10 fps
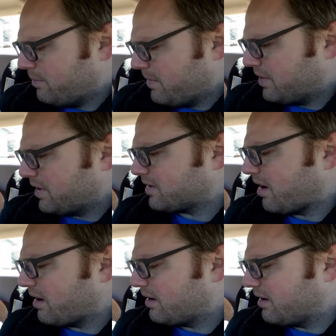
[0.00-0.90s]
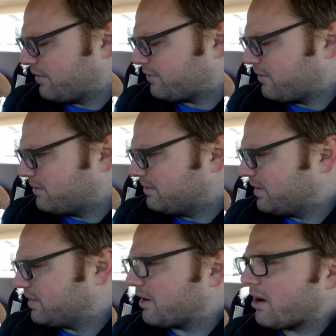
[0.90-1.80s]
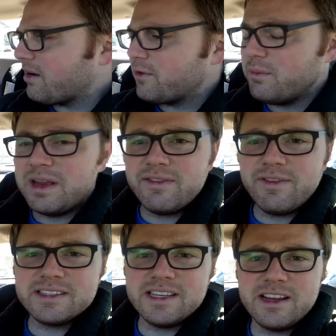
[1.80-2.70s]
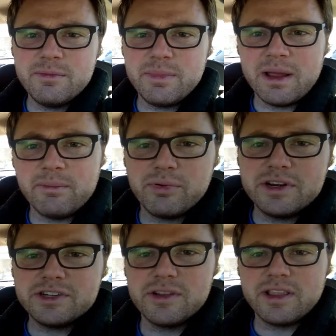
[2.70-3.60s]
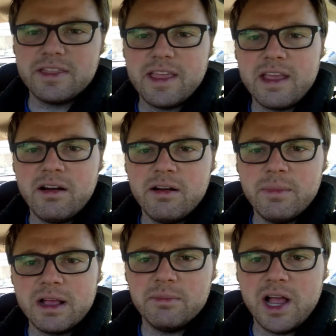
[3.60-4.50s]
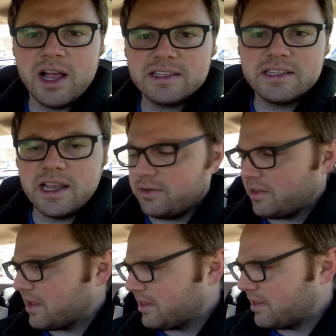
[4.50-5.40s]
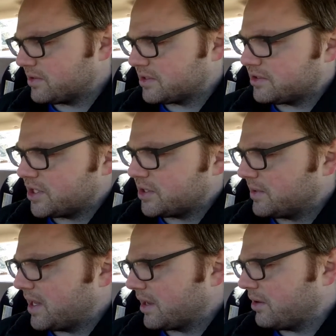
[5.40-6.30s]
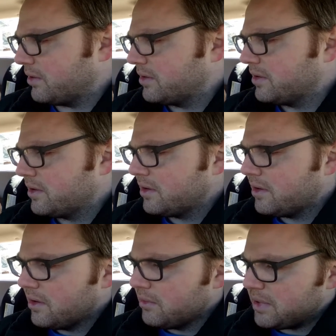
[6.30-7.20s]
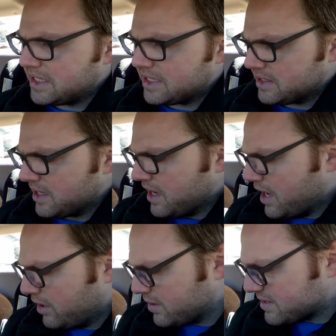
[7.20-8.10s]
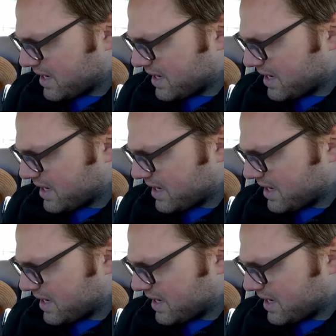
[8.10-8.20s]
There are a few minifigs in here, but I'm pretty sure that they are Mega Bloks. I don't think that those are genuine Lego pieces. It looks